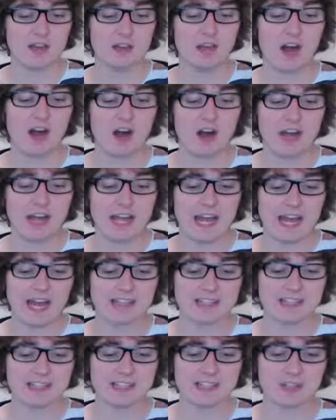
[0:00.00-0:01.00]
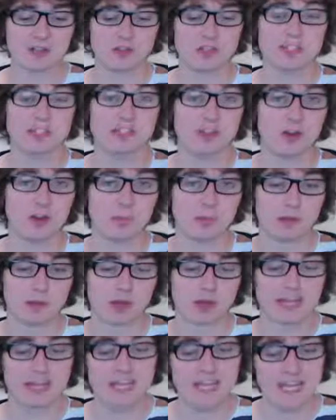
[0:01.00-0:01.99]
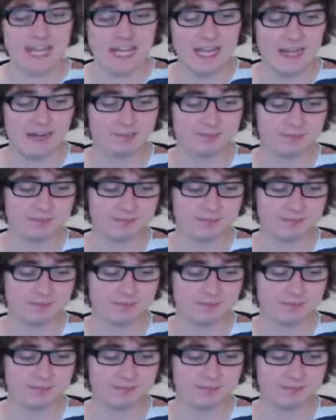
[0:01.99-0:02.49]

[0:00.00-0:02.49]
the hi-hat sits on this top line here.